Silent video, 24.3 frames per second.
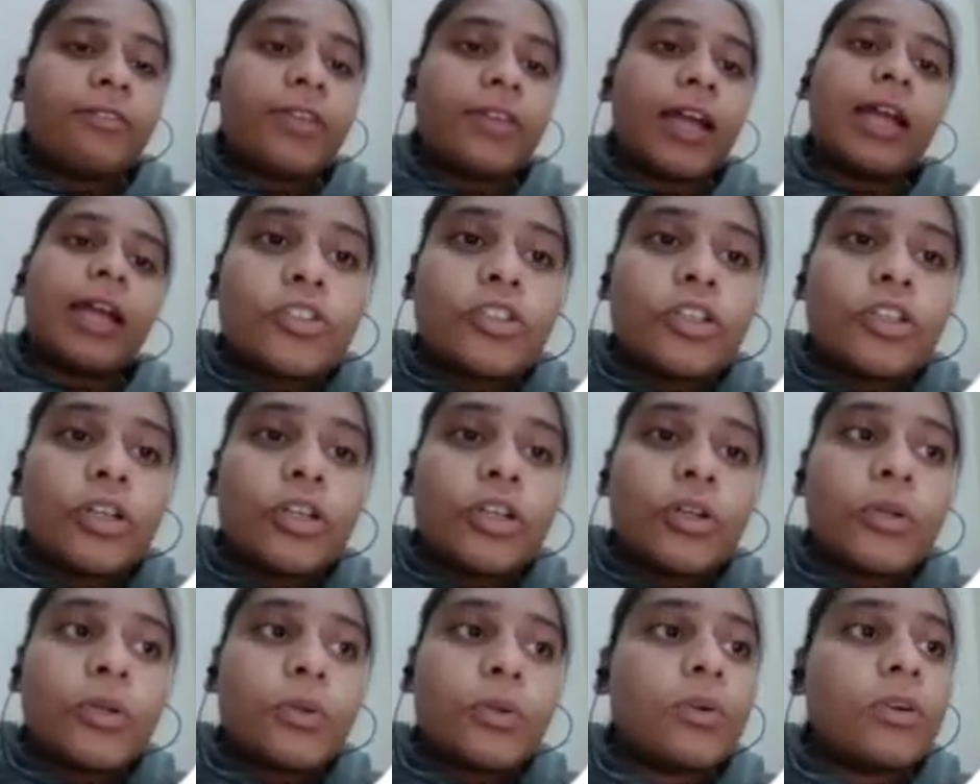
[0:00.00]
So,
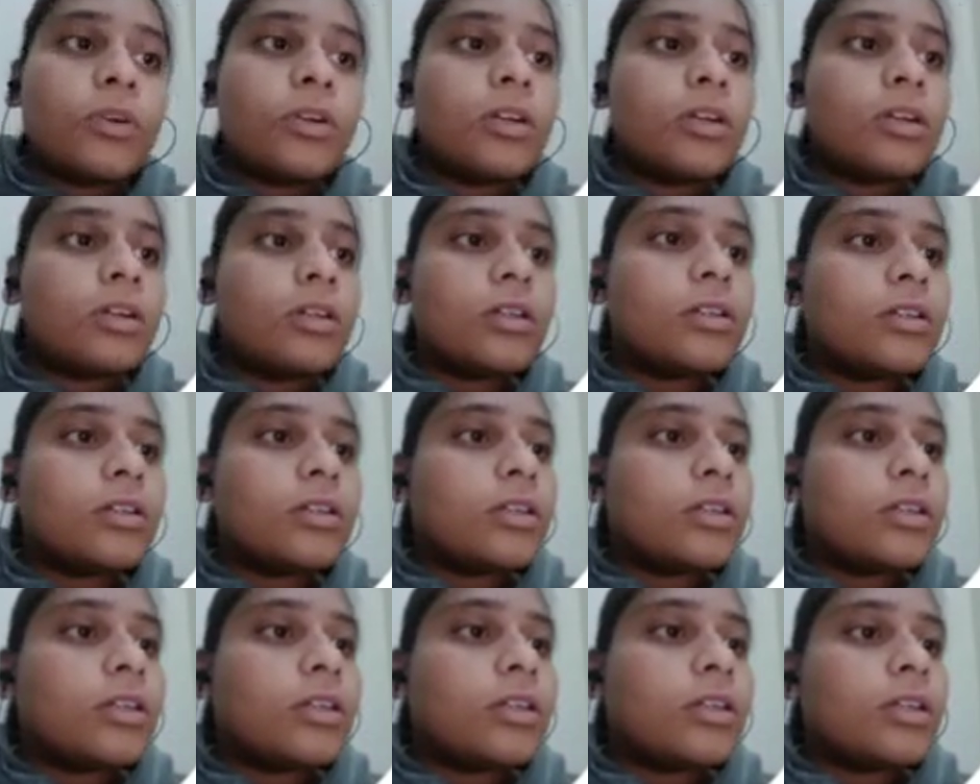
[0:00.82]
we have
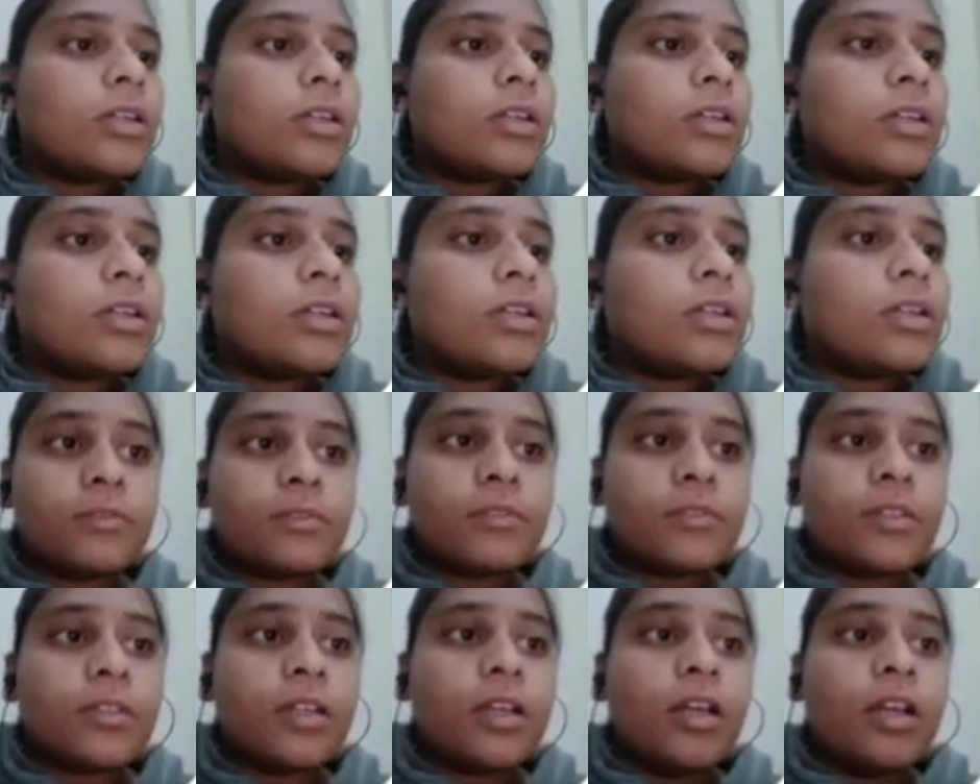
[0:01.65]
given a
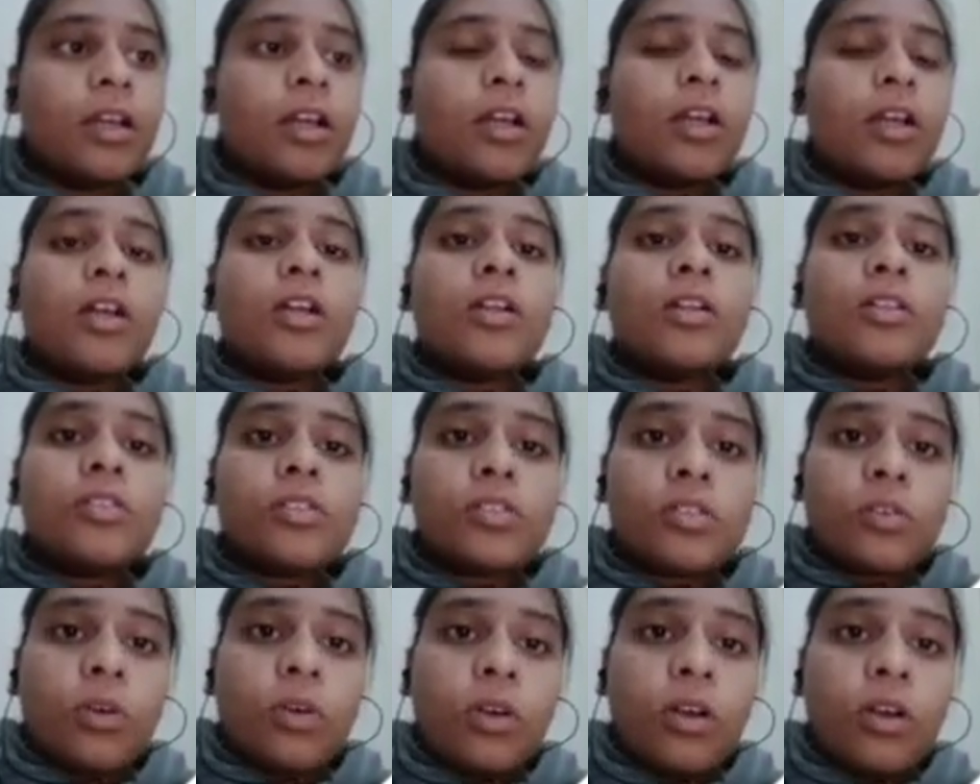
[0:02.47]
formula
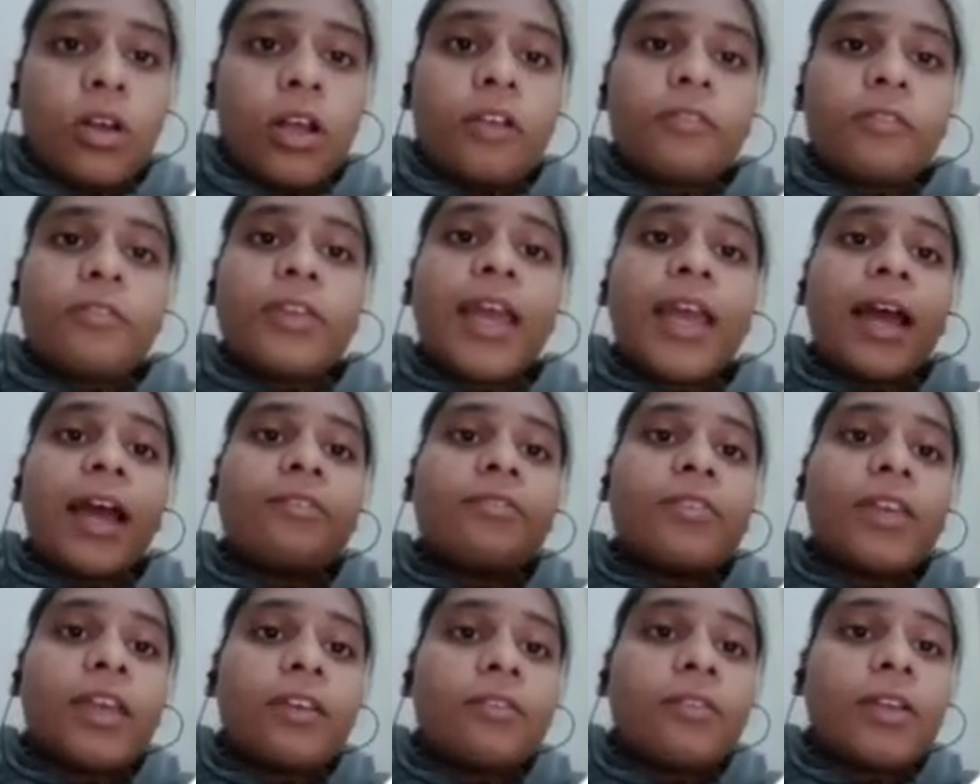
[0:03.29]
which
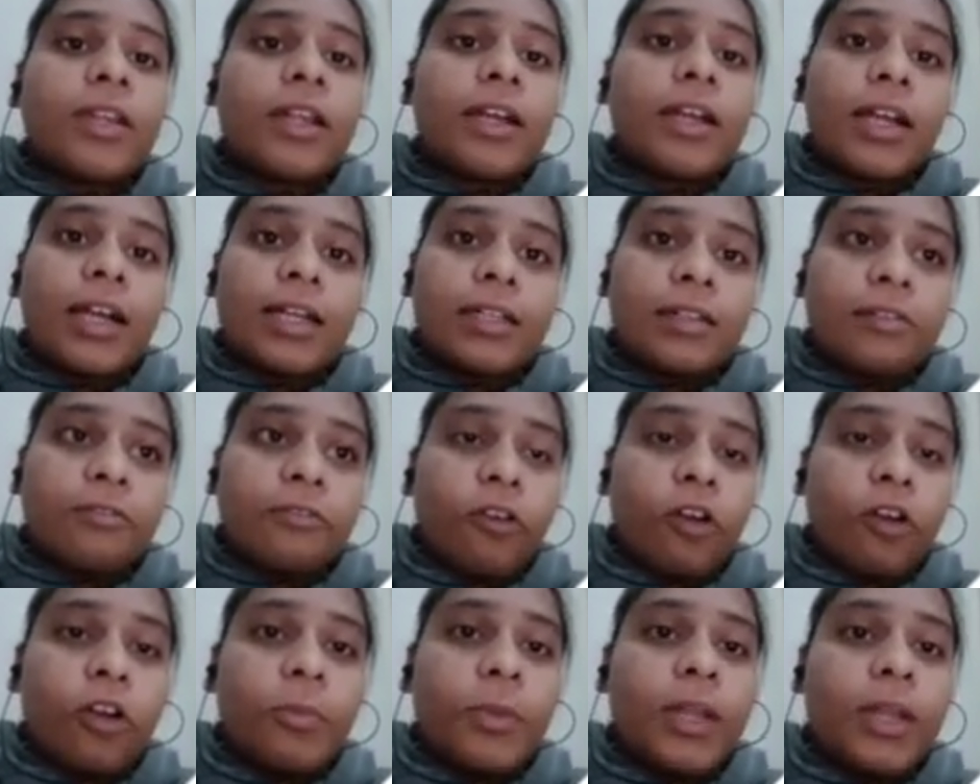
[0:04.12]
directly
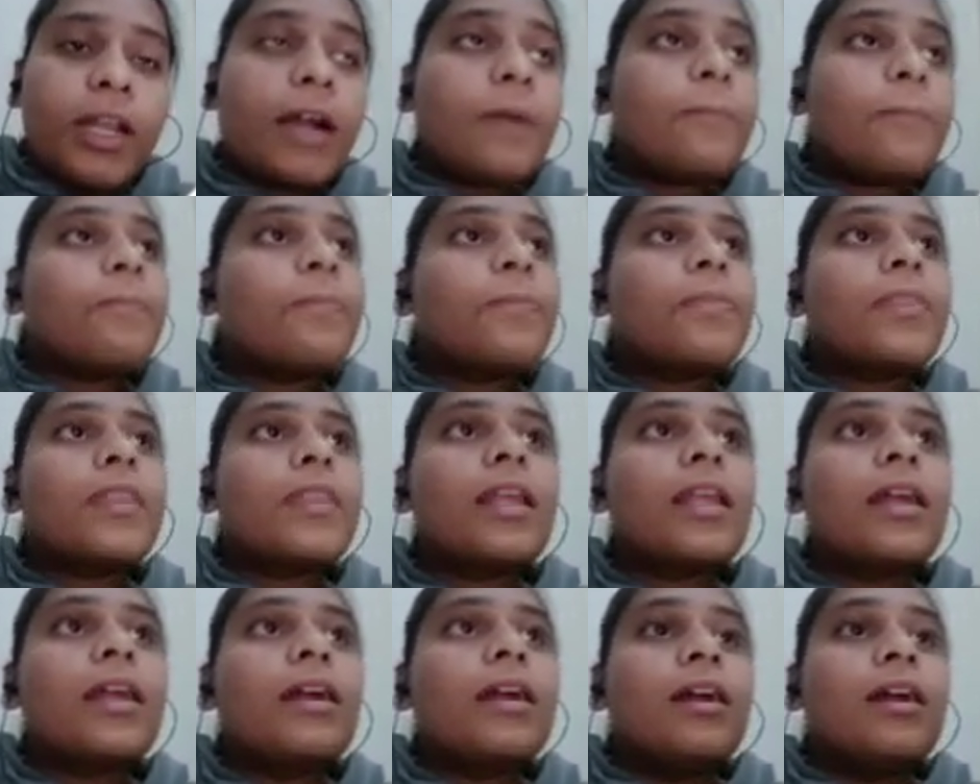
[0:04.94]
relates half
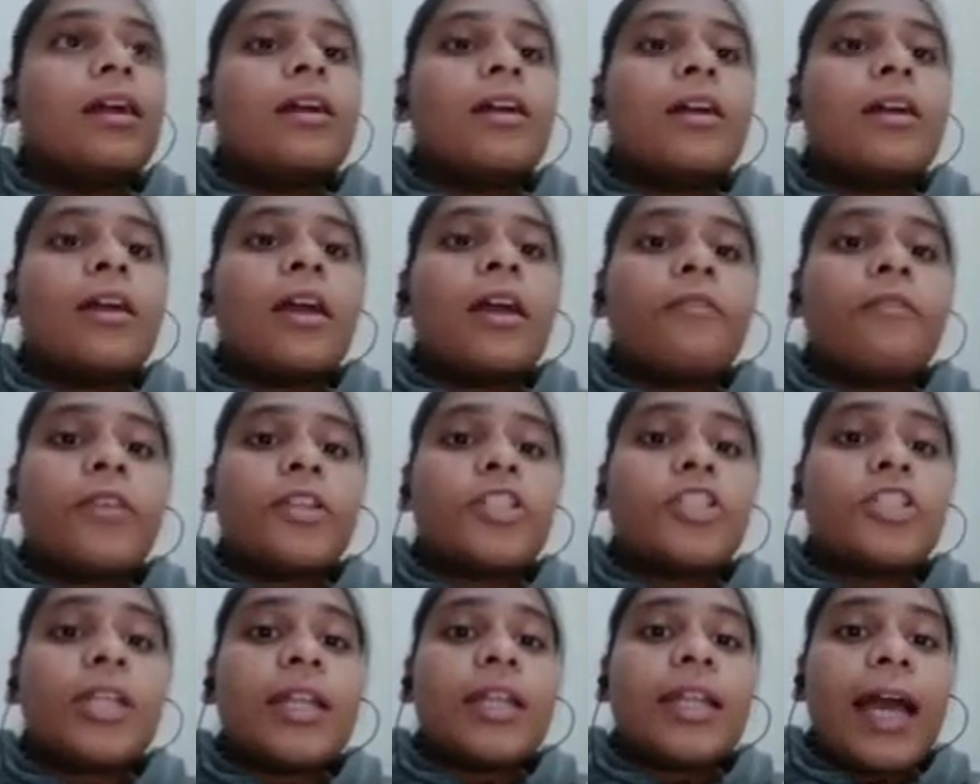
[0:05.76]
lifetime with the initial
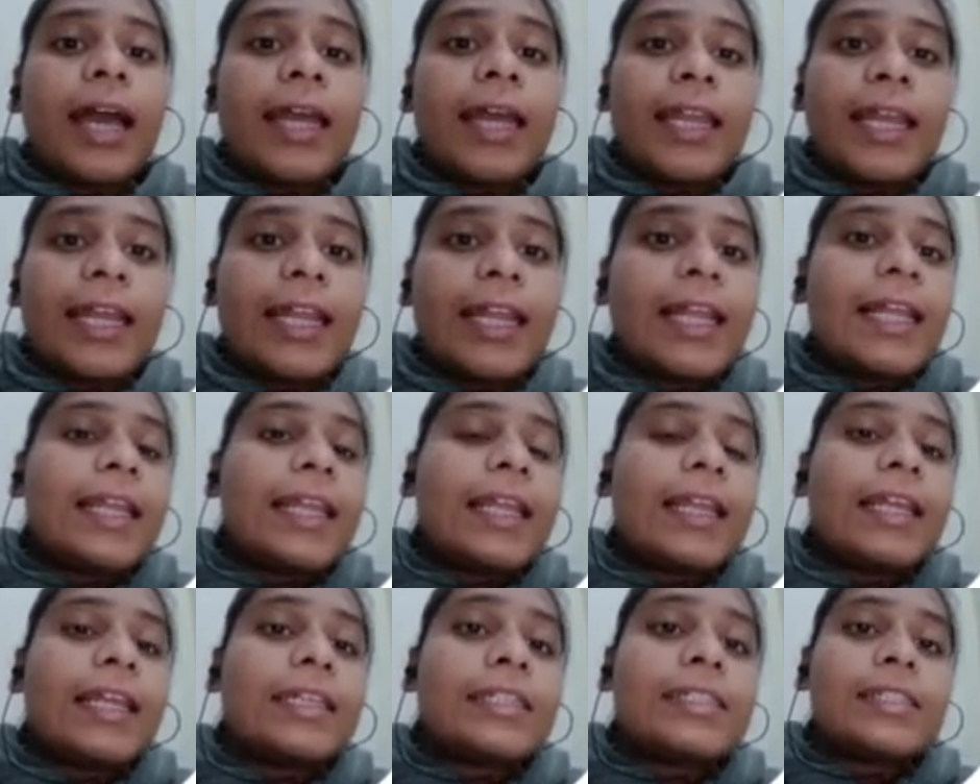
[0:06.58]
concentration of
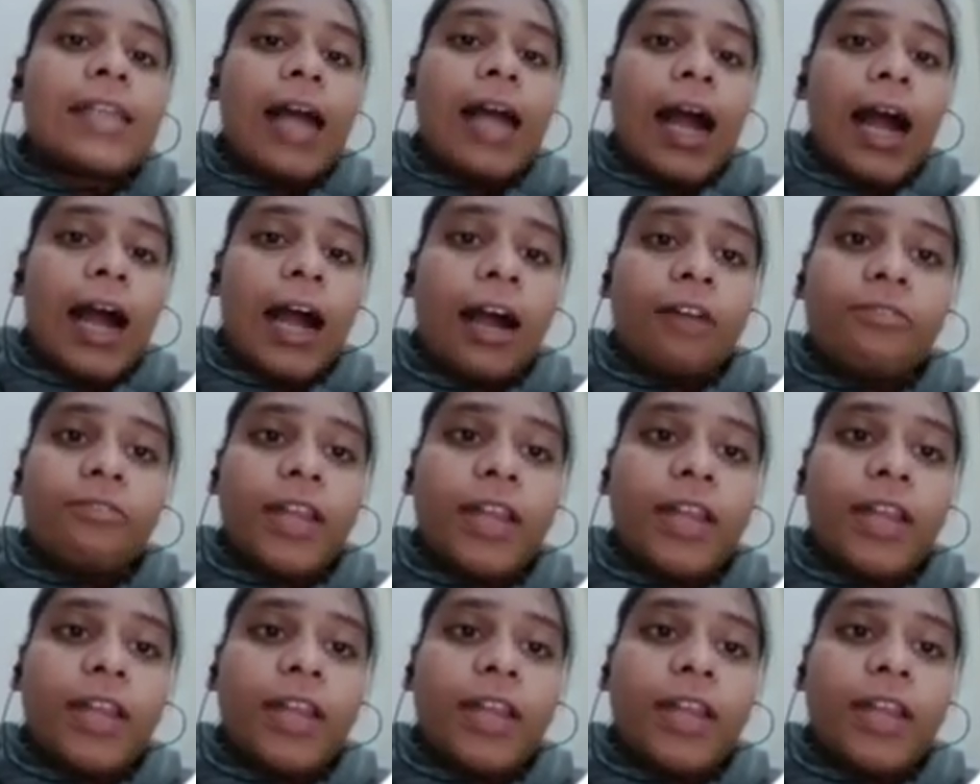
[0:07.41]
the reactant.